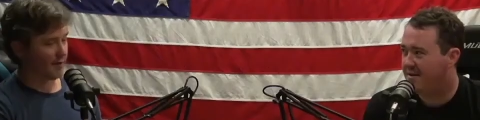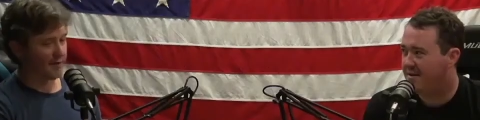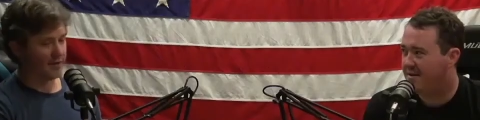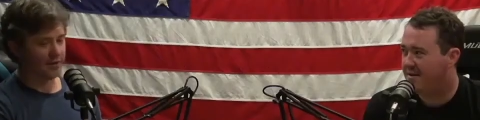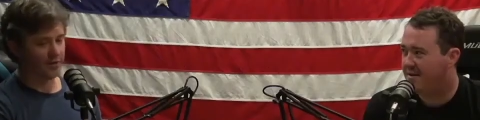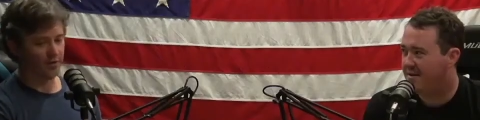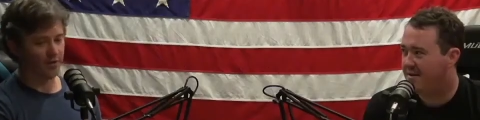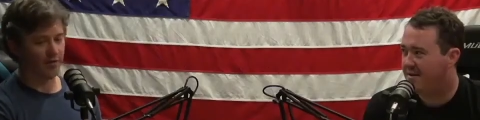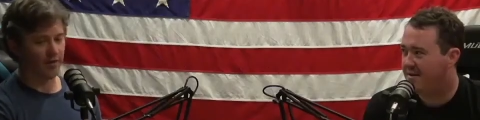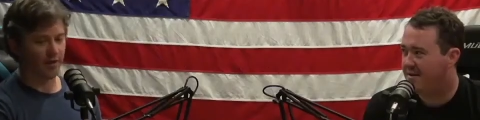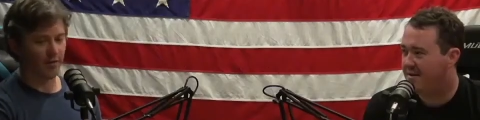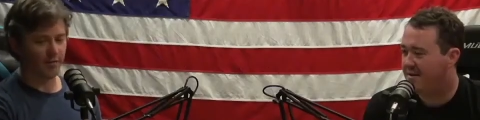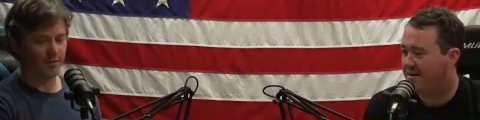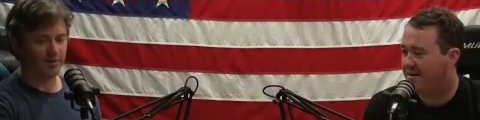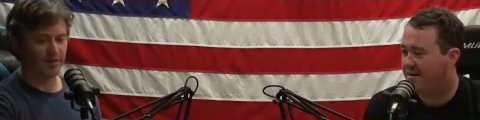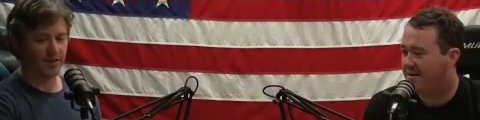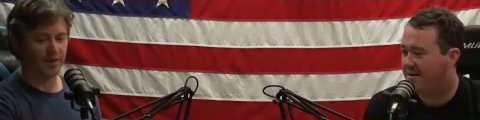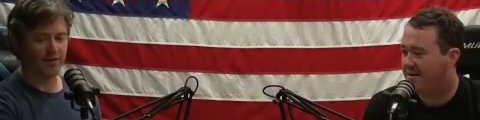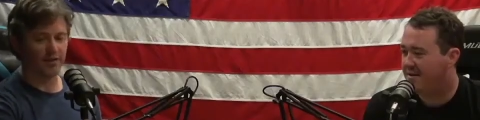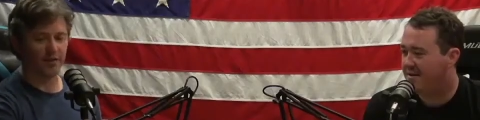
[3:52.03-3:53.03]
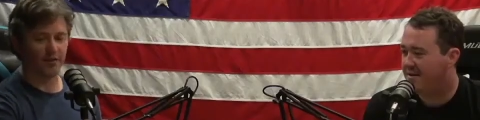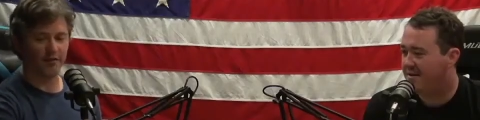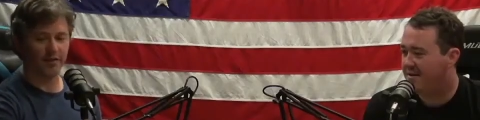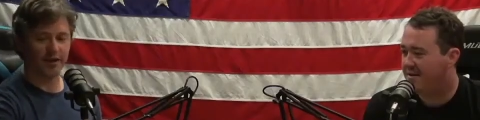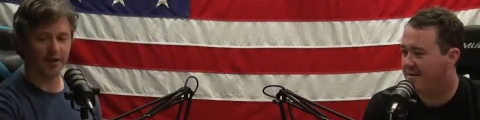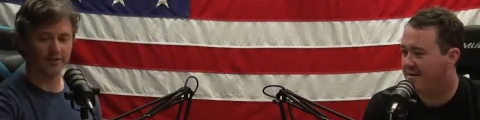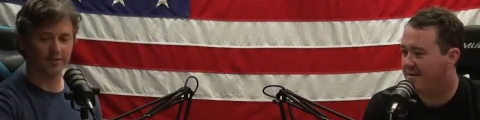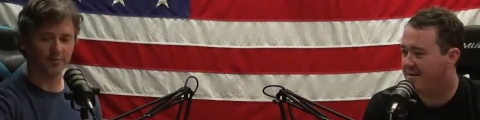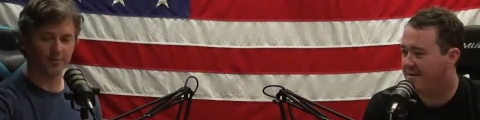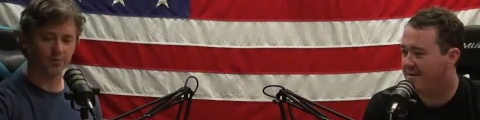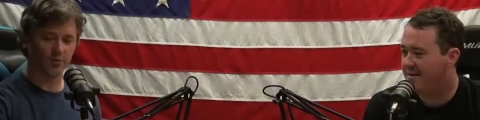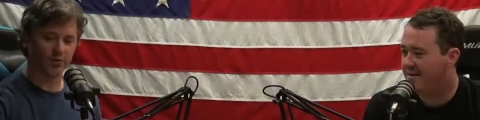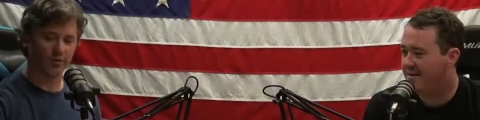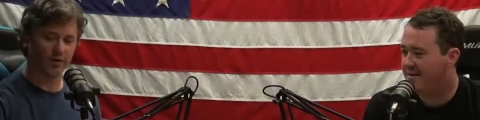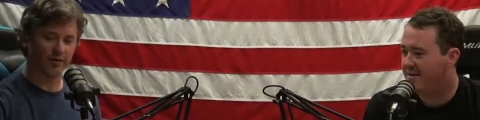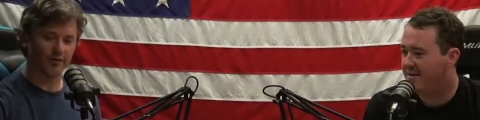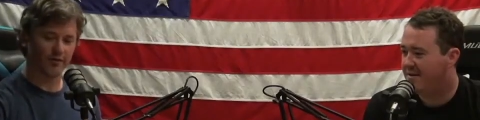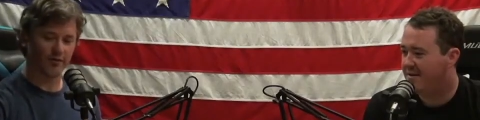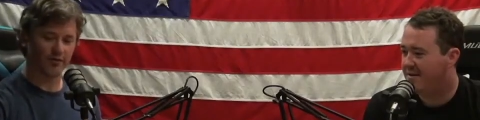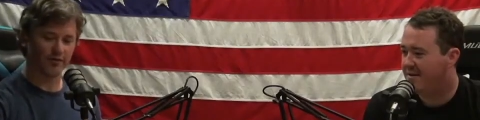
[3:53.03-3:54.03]
Speaker 1: Dude, that would be sick though if they got some sort of
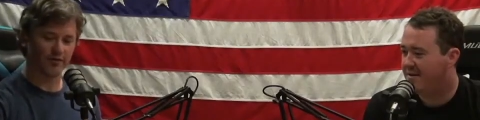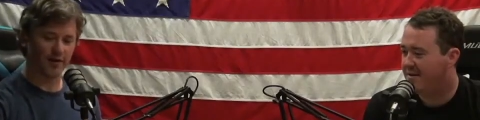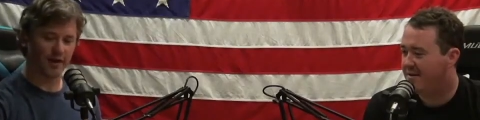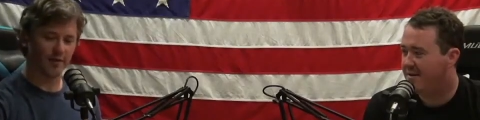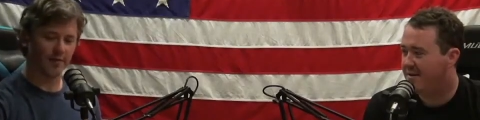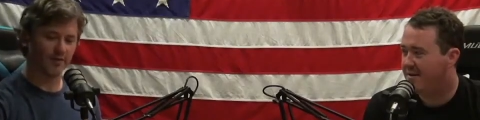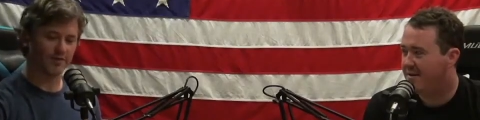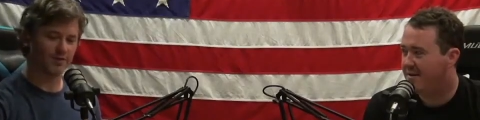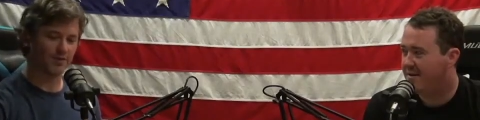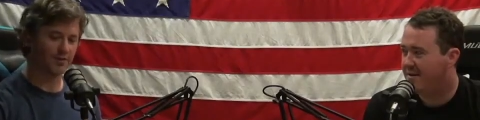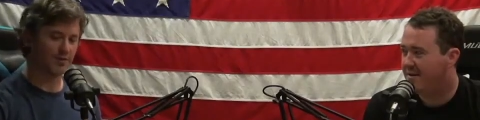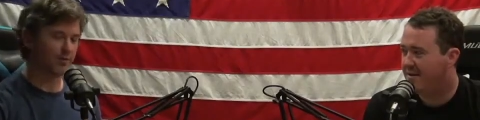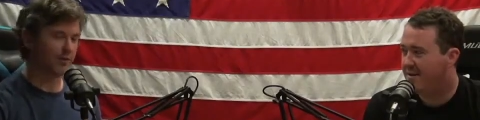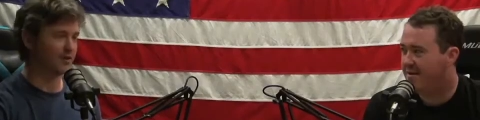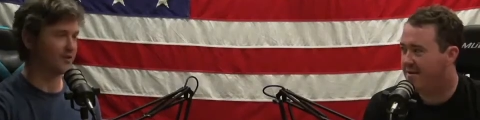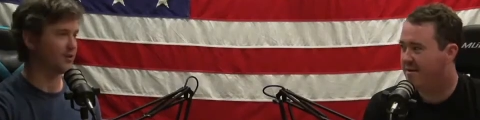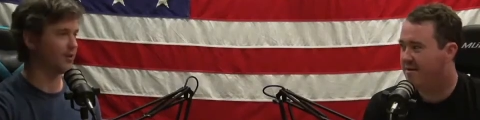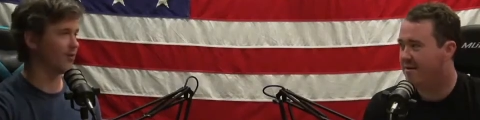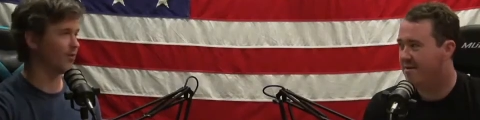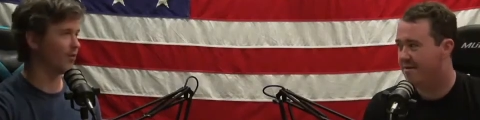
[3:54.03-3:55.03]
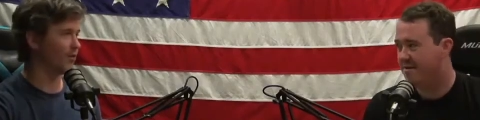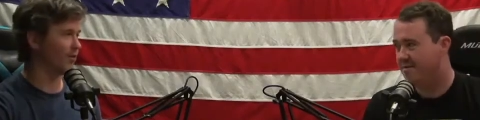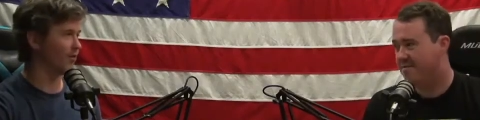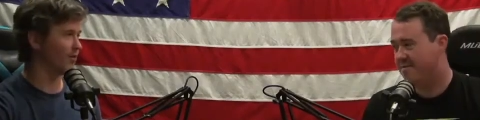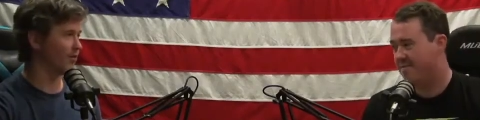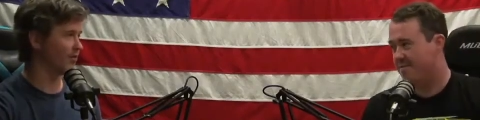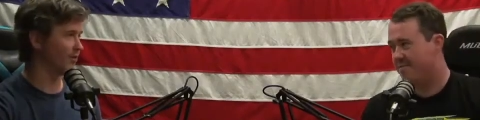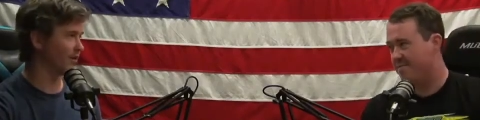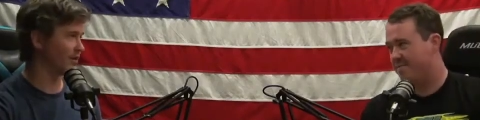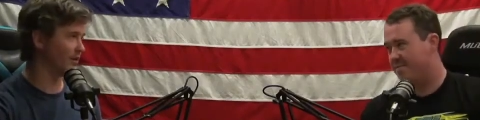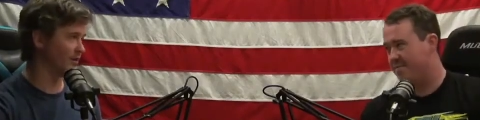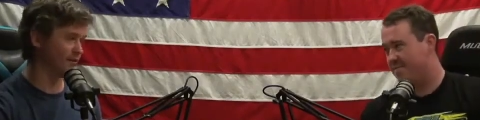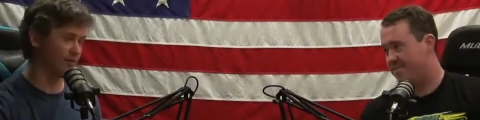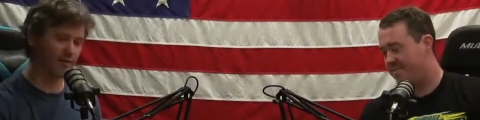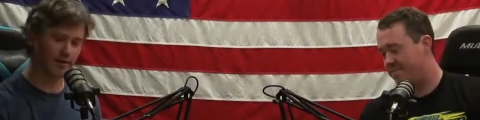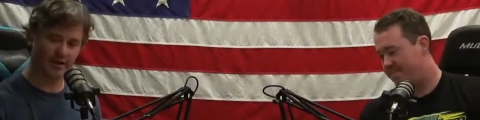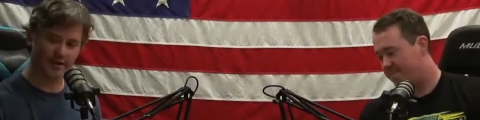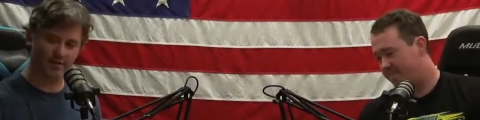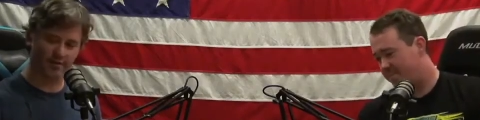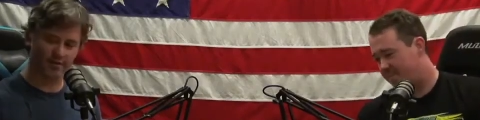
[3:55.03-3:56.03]
like first family situation going on, like the
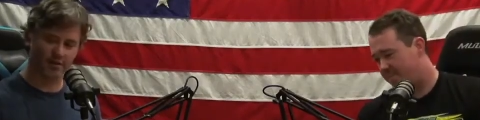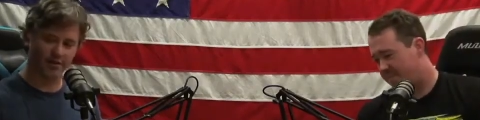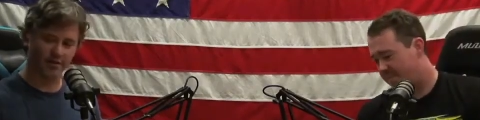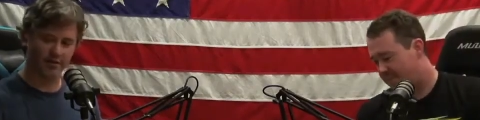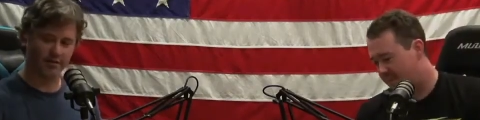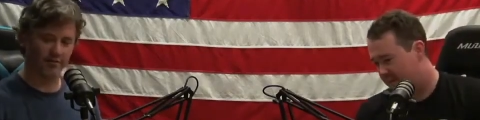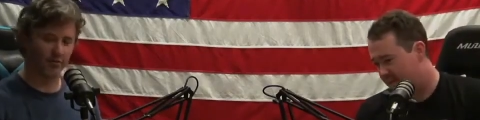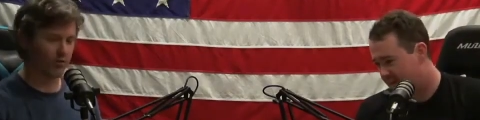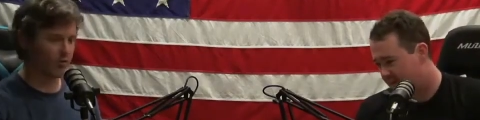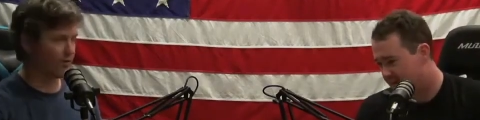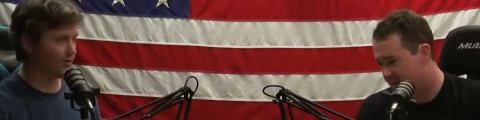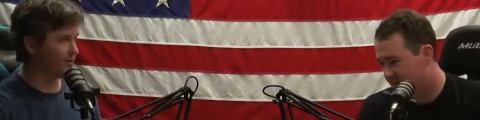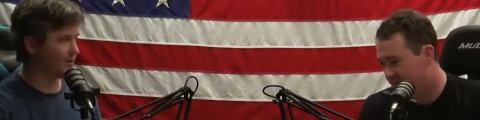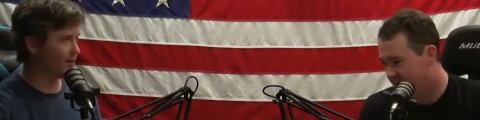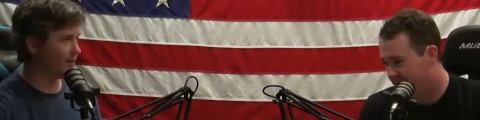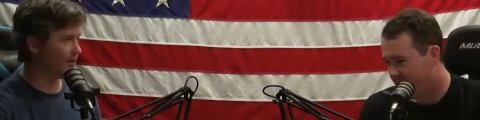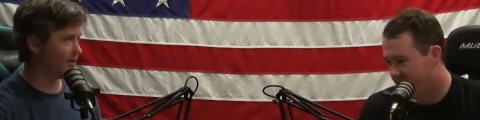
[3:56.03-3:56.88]
like London royalty.